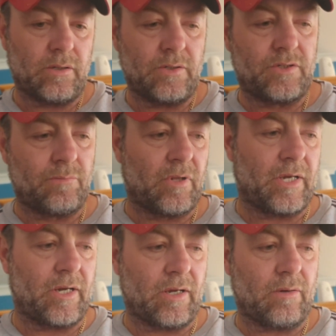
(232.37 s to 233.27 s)
some
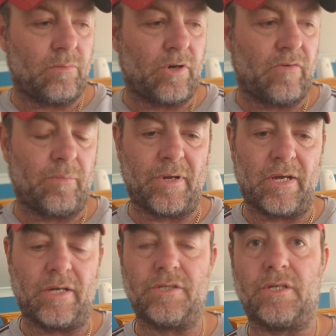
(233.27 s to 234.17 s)
leader, whatever
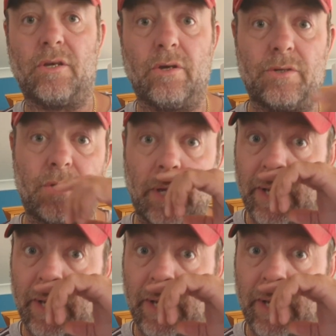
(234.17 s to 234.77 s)
poundage you use,